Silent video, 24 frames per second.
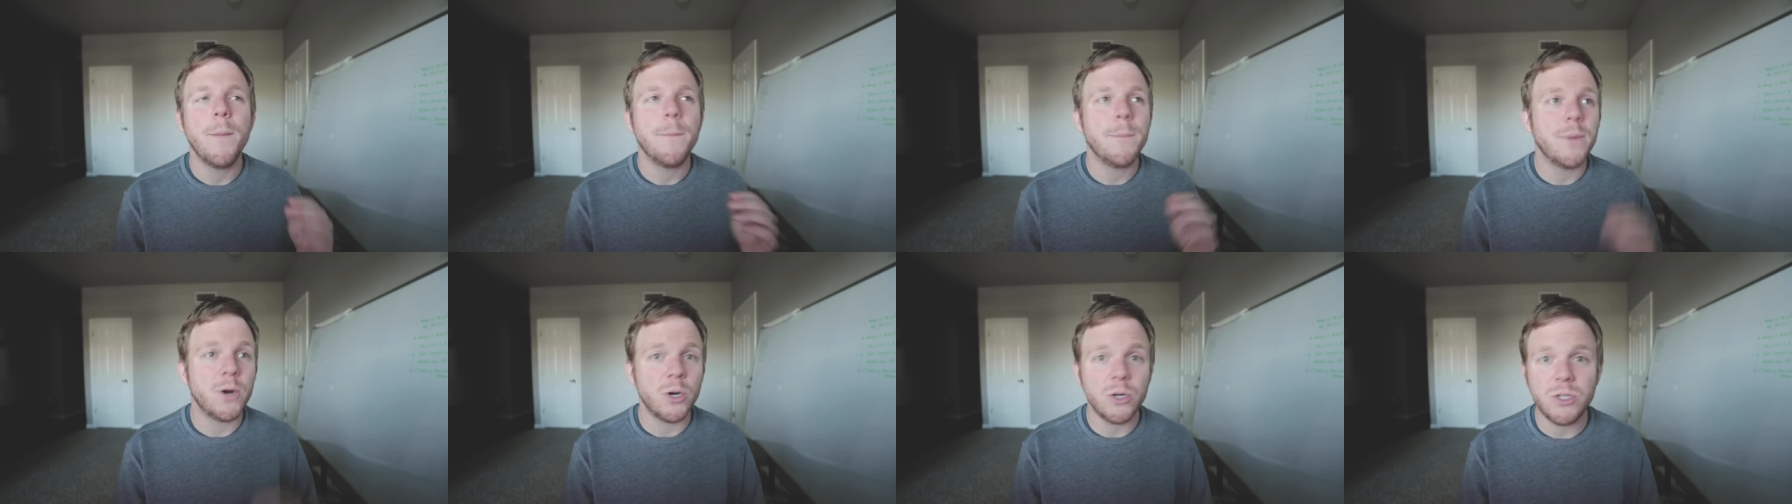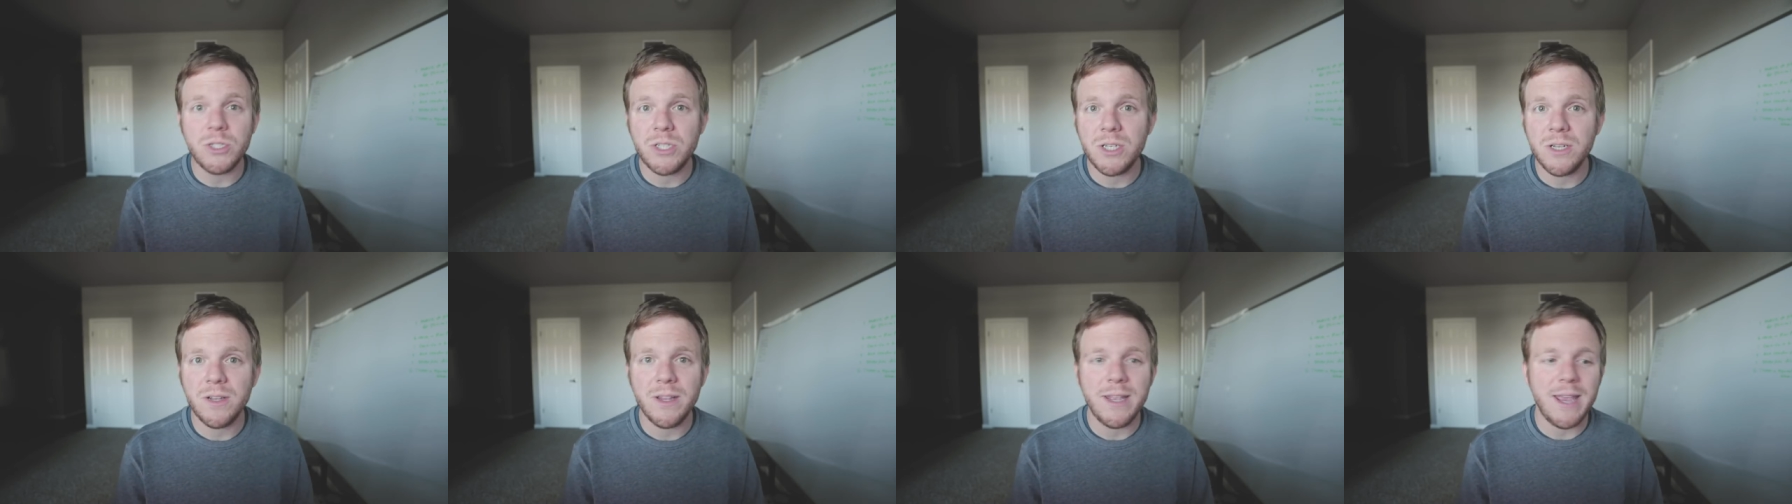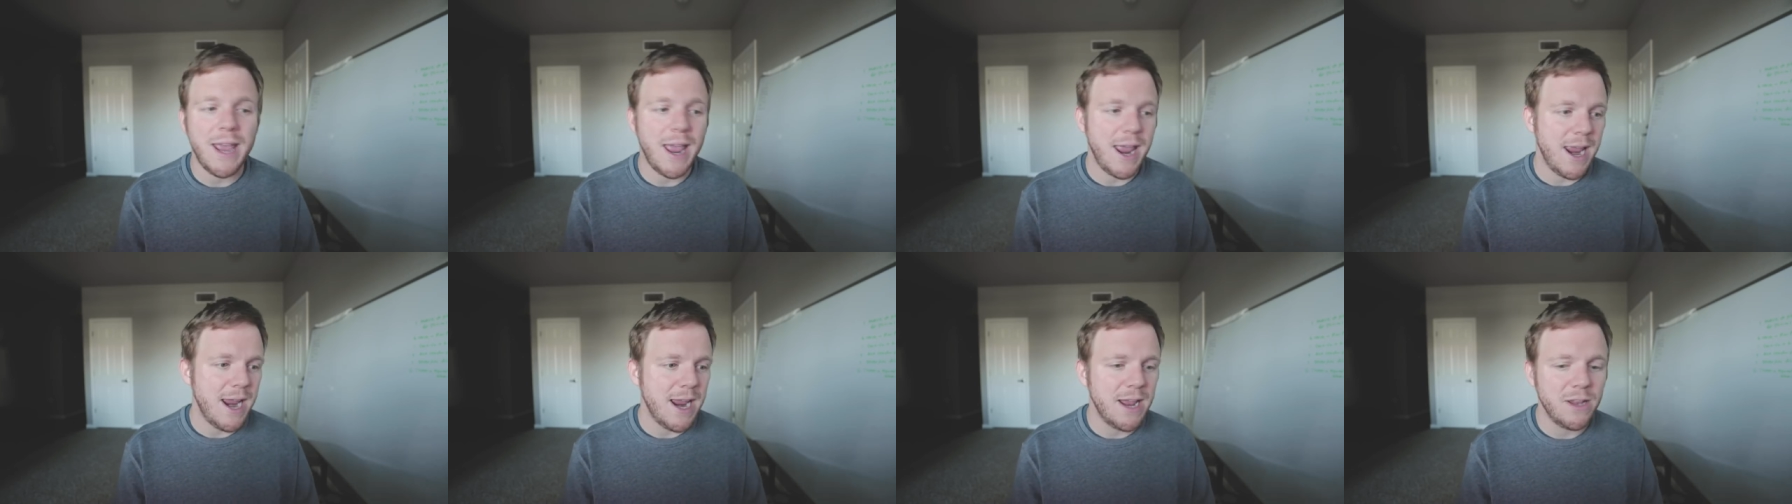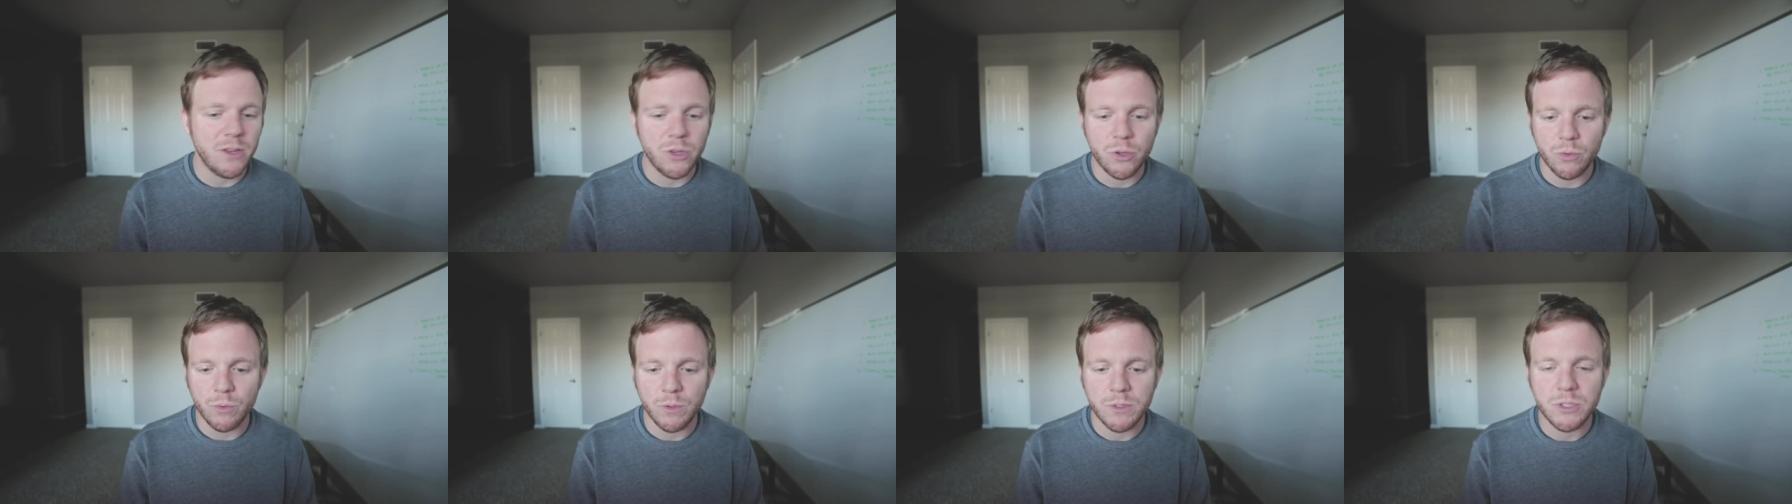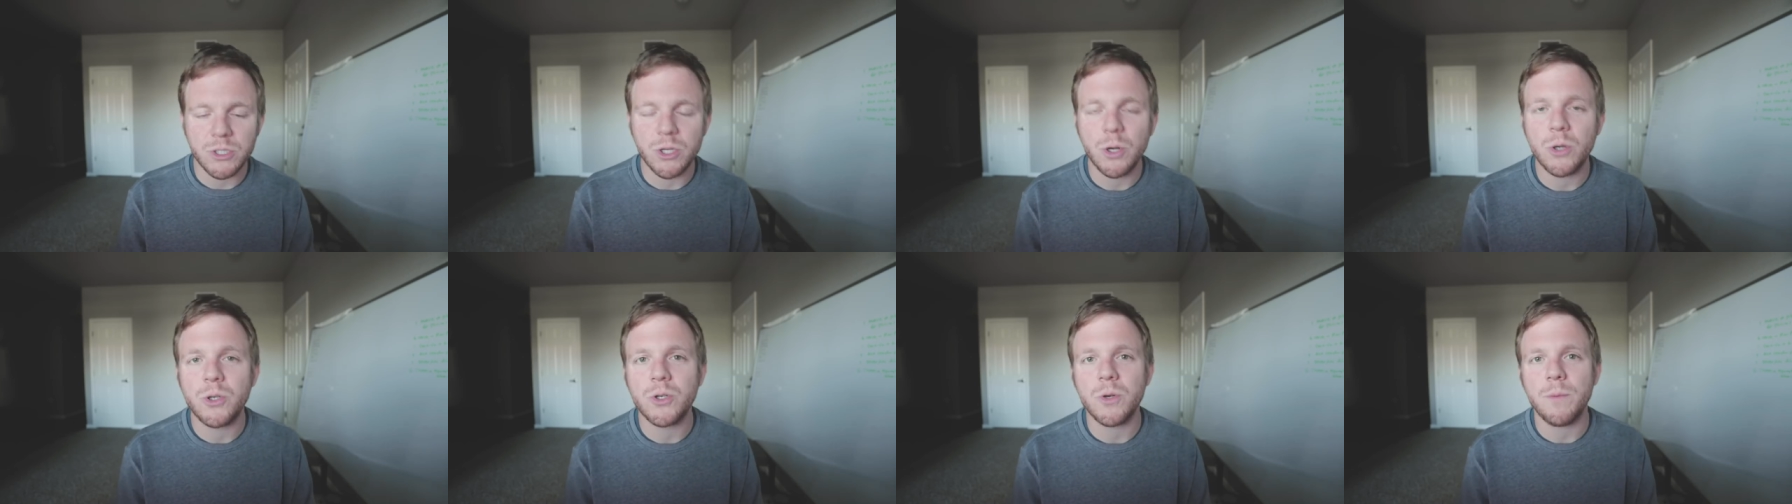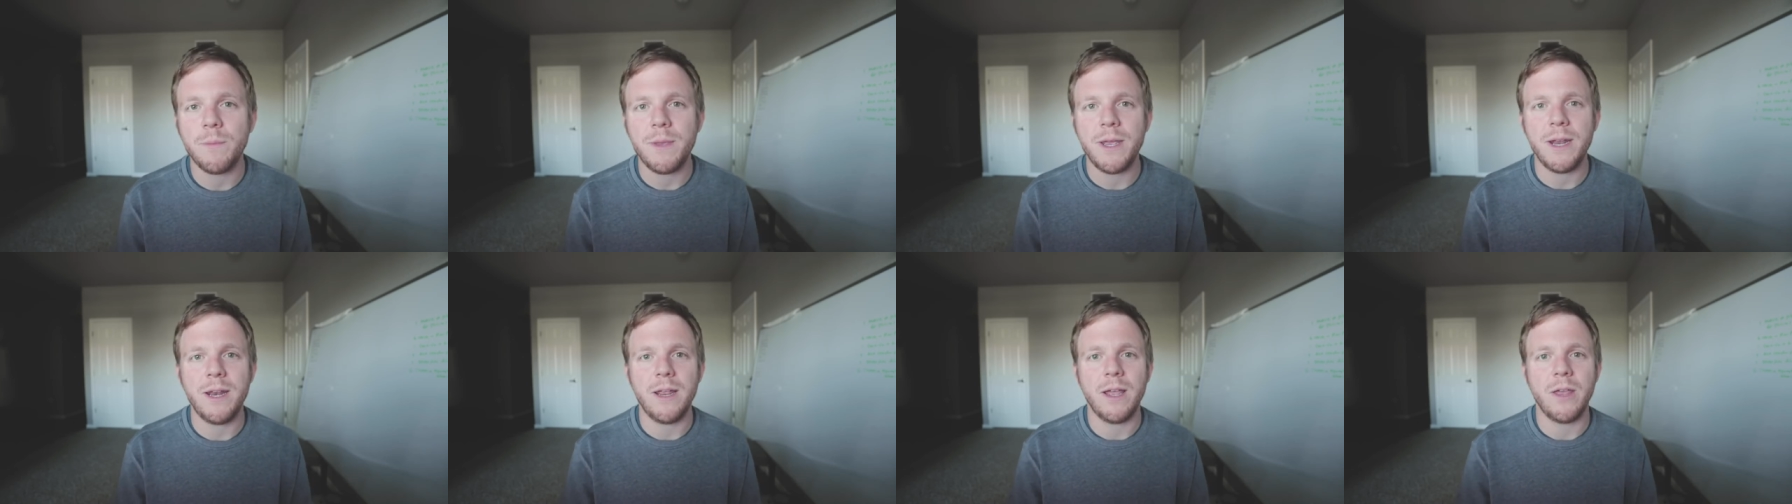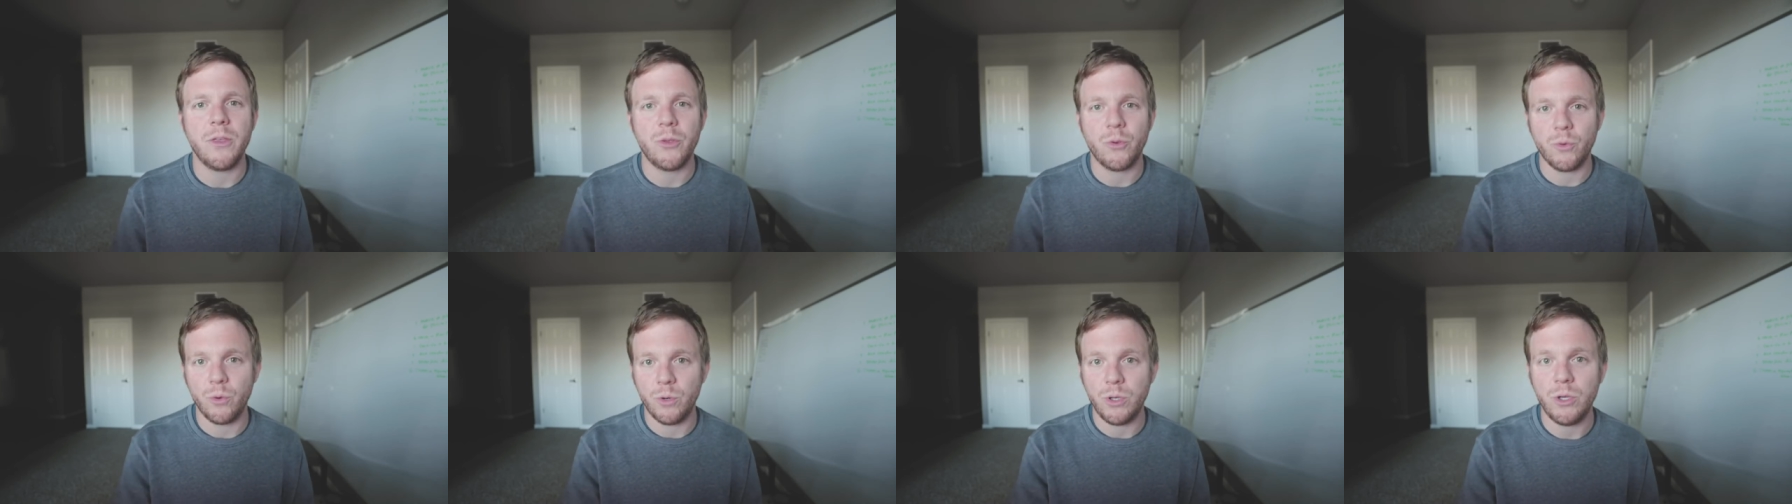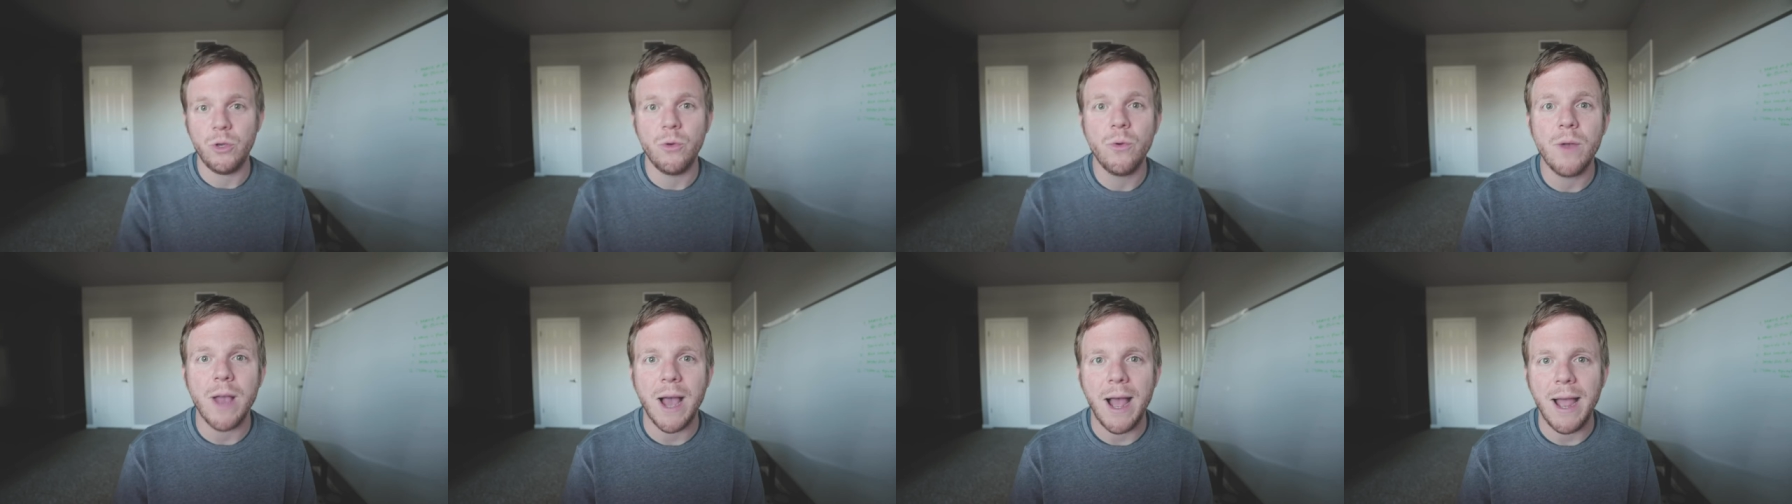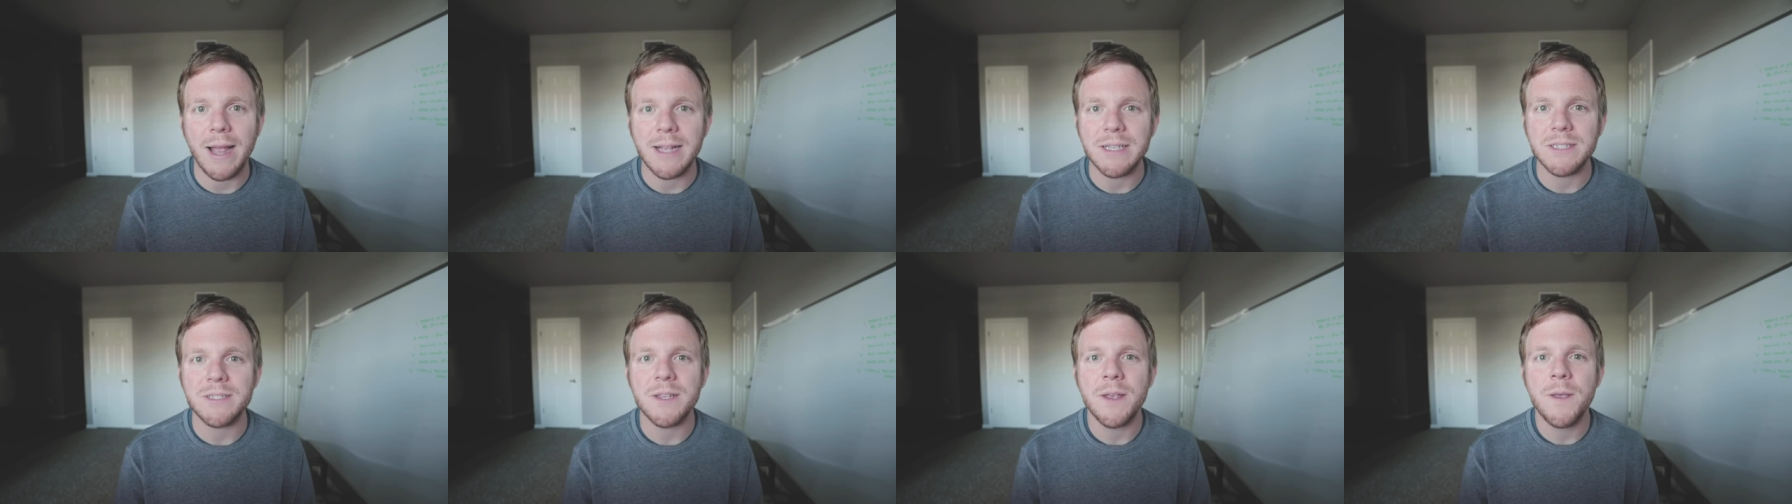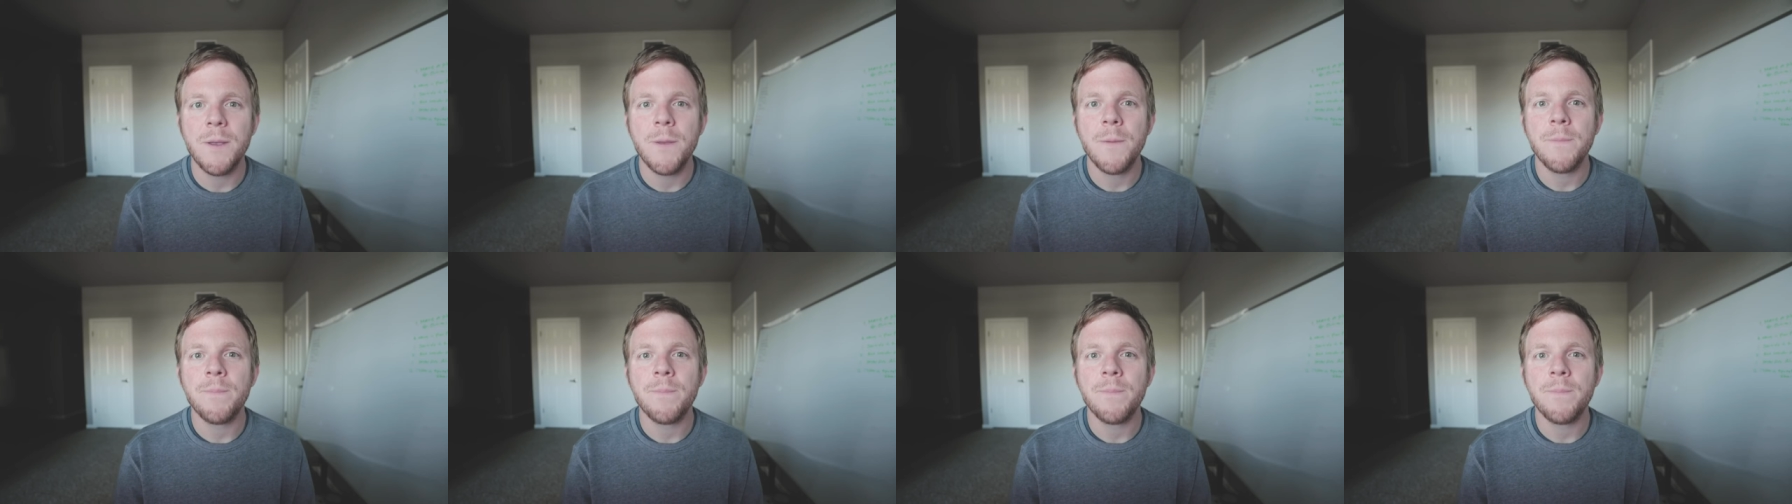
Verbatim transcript: personally and through social media, through you guys,